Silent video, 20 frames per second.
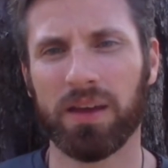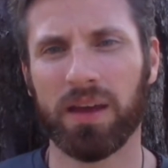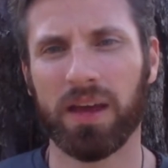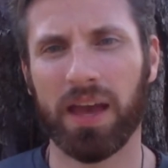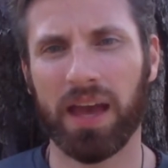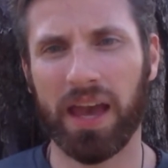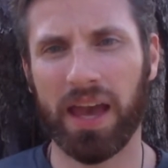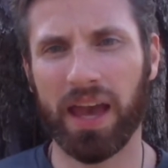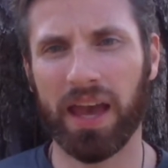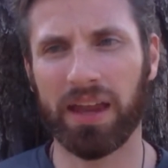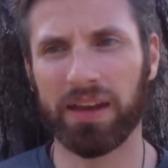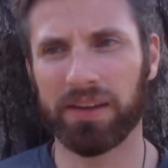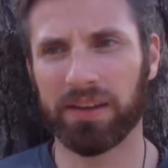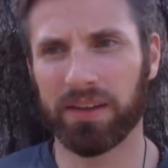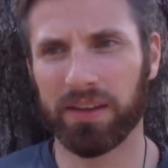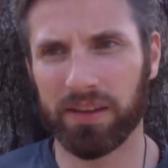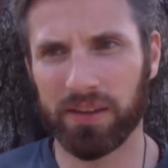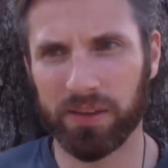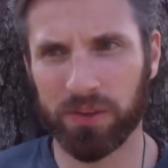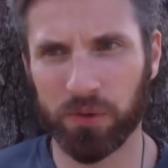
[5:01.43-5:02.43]
And
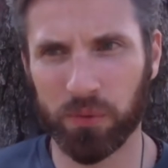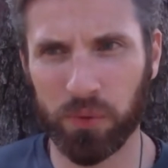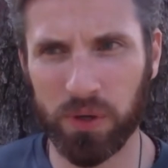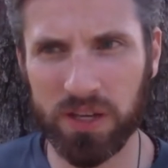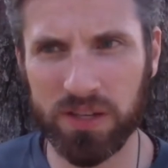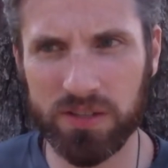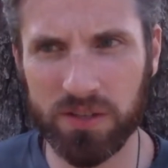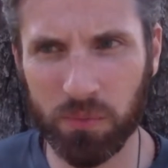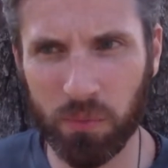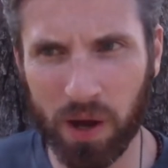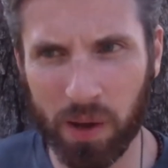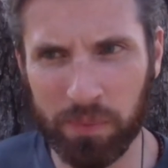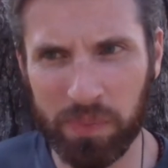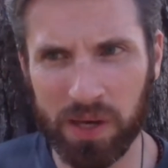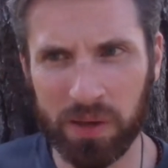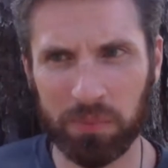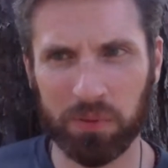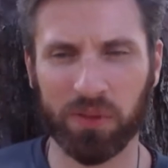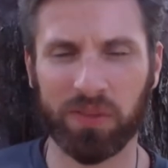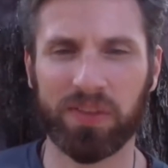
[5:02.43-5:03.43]
the reason why
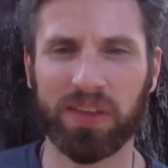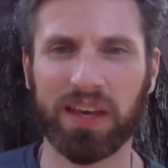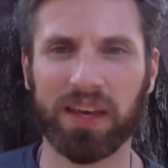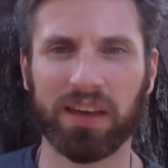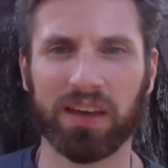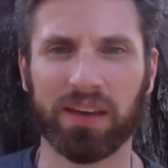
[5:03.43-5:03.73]
people think